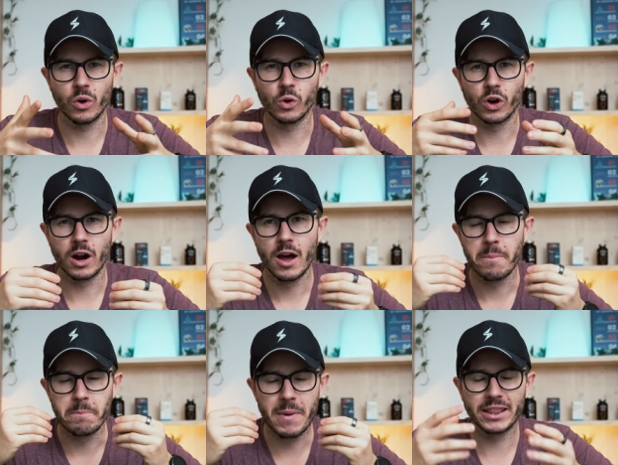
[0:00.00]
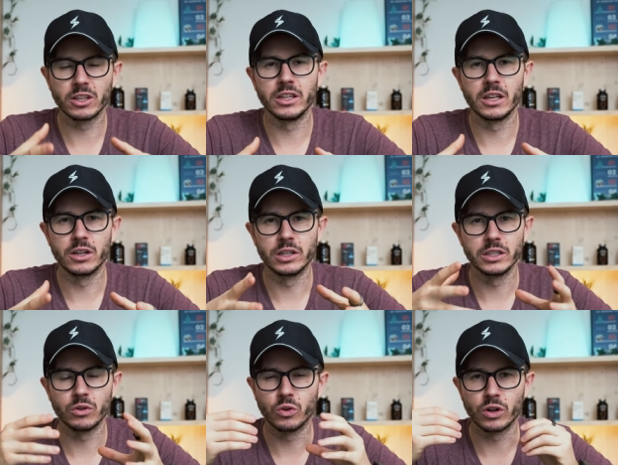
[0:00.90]
or mentally
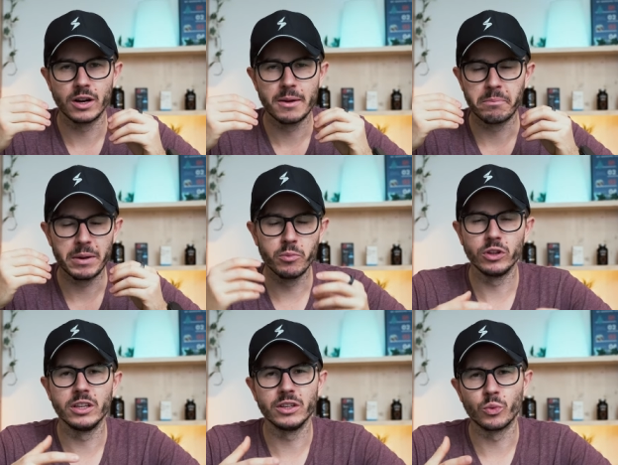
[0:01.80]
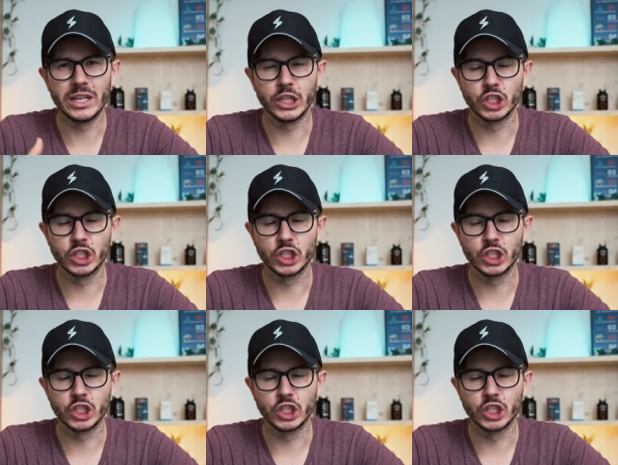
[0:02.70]
alert or my mood didn't really